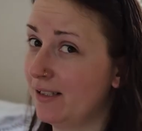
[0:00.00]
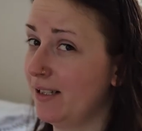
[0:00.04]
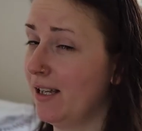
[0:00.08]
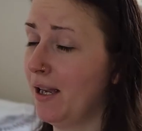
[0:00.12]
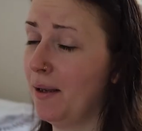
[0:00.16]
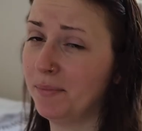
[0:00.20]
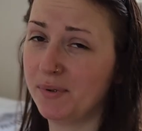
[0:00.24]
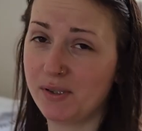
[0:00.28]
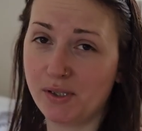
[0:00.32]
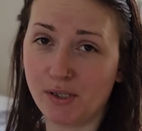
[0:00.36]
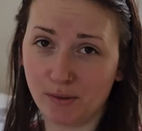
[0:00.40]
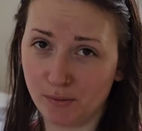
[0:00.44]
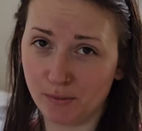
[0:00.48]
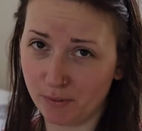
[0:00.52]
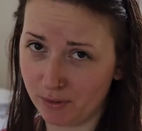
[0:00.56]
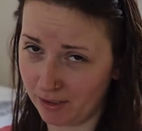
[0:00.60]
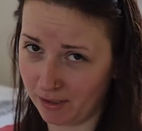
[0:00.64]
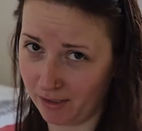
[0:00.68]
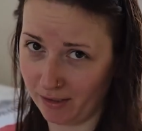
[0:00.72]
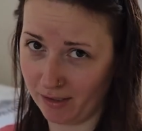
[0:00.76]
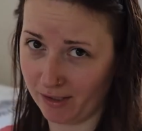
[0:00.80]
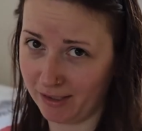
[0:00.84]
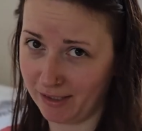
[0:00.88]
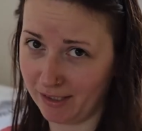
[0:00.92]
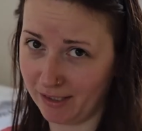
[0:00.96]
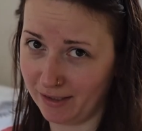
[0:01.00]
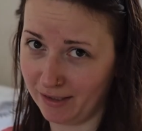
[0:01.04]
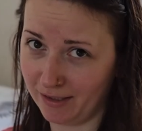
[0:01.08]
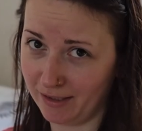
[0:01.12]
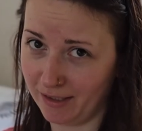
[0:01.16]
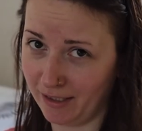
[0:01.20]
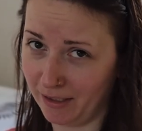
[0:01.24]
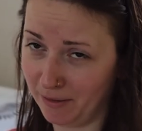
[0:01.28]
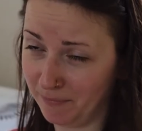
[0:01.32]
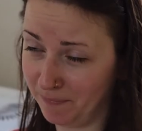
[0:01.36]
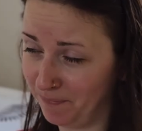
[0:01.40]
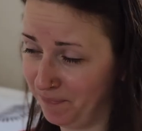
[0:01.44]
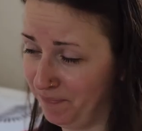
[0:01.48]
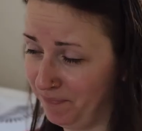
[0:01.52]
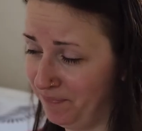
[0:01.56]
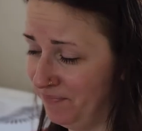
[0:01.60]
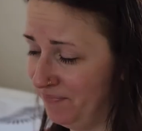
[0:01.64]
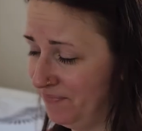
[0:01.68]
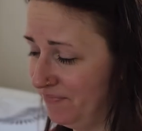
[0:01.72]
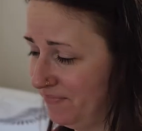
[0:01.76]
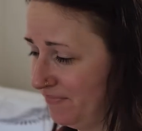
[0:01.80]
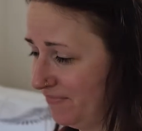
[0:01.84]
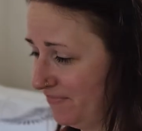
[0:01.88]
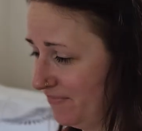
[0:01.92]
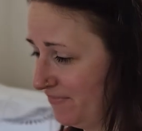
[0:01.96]
absolutely not that day.
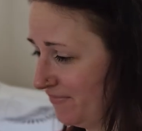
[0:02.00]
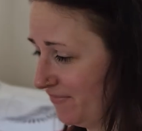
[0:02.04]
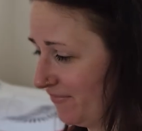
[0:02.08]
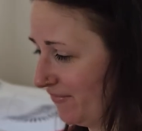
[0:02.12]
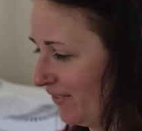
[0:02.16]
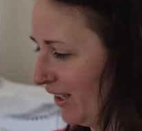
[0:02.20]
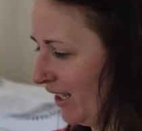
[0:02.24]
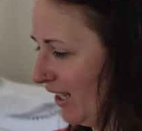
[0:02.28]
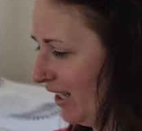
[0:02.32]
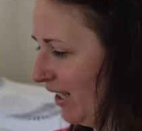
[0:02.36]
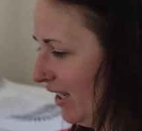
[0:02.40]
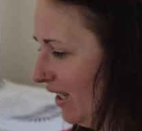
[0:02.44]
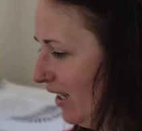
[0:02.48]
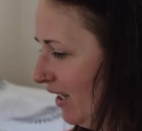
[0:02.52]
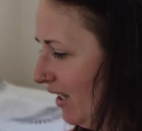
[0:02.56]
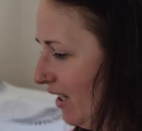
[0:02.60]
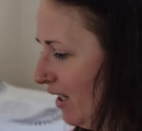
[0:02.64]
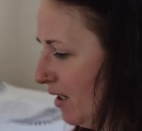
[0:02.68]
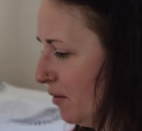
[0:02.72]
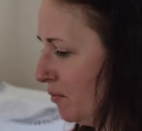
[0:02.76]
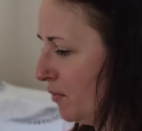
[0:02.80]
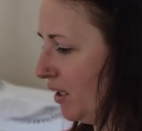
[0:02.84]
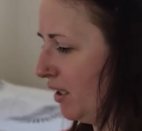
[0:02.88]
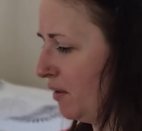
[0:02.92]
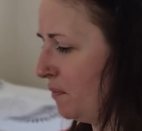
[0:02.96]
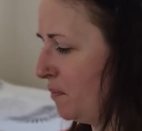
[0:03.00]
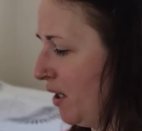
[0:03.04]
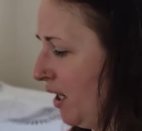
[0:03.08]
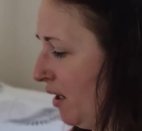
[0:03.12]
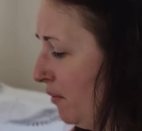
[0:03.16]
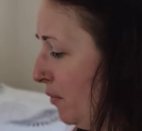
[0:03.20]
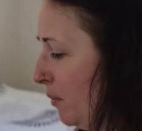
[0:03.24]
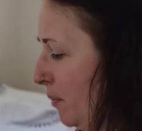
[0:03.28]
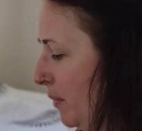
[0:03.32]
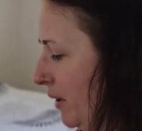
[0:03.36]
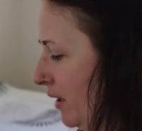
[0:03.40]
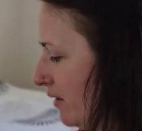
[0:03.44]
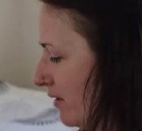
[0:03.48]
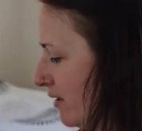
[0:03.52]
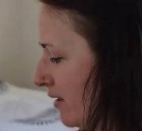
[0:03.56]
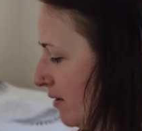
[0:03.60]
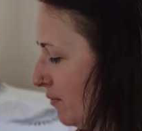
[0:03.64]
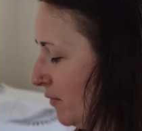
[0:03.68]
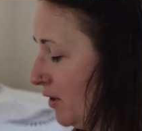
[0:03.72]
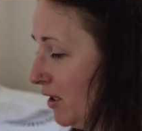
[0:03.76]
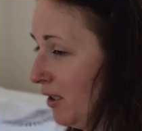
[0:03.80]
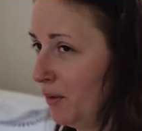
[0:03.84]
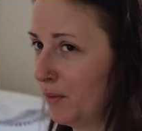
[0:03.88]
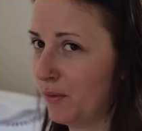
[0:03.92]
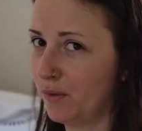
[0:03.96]
But it might be because
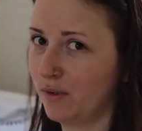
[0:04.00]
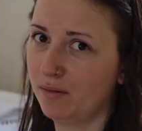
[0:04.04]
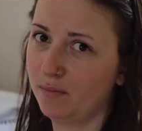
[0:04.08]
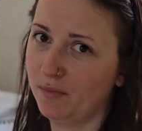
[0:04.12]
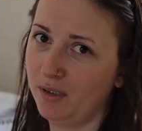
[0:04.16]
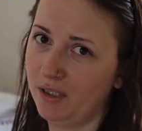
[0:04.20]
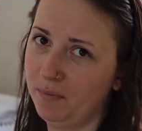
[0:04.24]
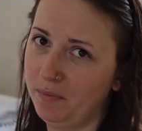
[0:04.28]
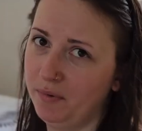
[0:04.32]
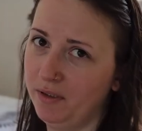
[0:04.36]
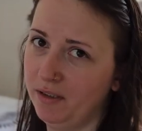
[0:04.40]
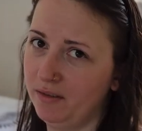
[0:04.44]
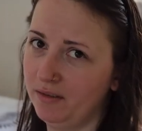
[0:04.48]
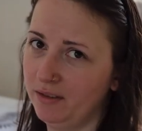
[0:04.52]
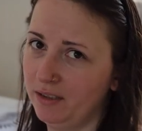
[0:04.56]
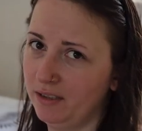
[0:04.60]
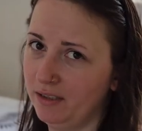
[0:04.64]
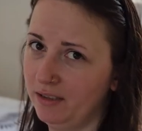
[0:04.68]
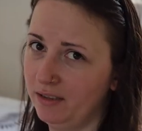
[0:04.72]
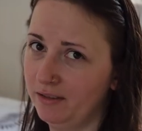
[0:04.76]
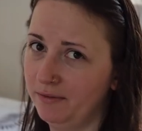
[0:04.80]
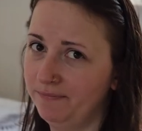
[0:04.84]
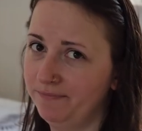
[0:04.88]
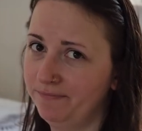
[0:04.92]
I'm close to my period.